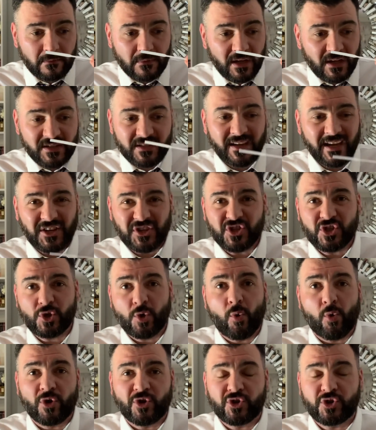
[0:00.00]
It's like
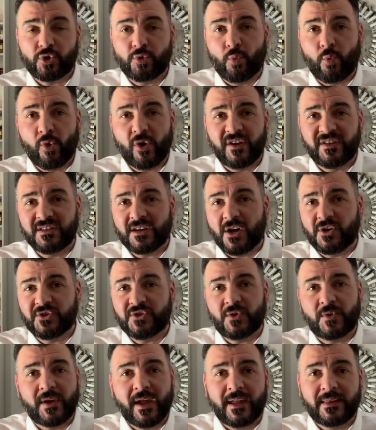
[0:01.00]
scorched woods. I
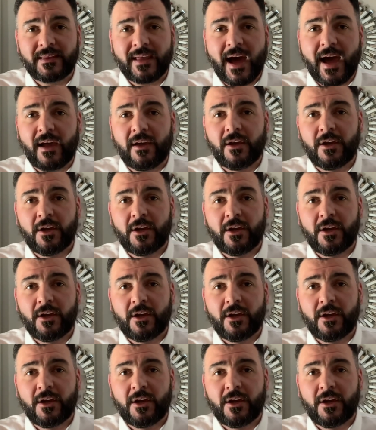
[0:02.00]
also get that,